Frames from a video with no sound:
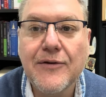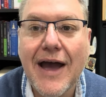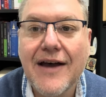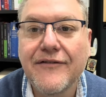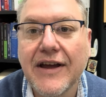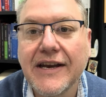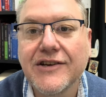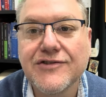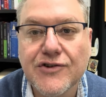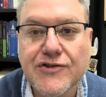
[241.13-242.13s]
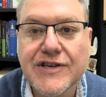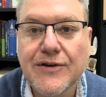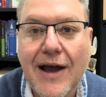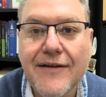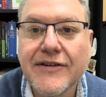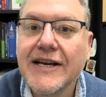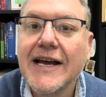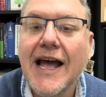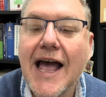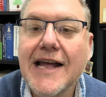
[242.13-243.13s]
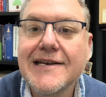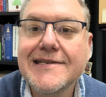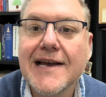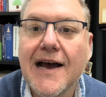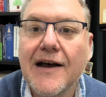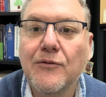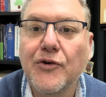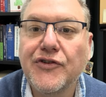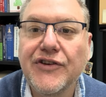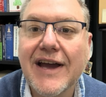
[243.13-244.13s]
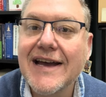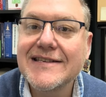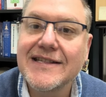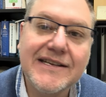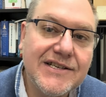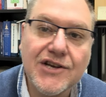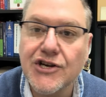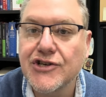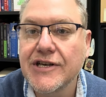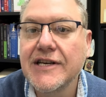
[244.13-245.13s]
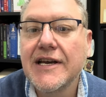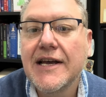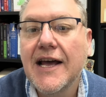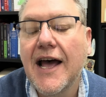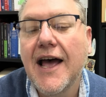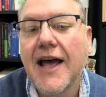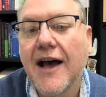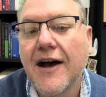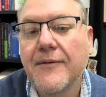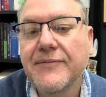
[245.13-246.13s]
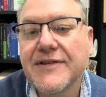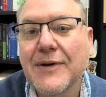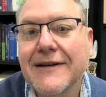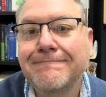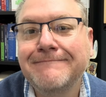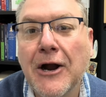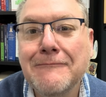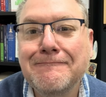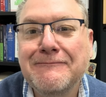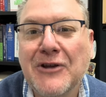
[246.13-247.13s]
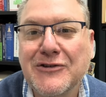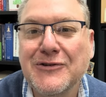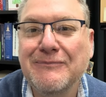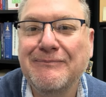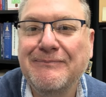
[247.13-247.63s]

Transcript: you have, any concerns that you have, and we'll see you guys in the discussion this week. All right, talk to you soon.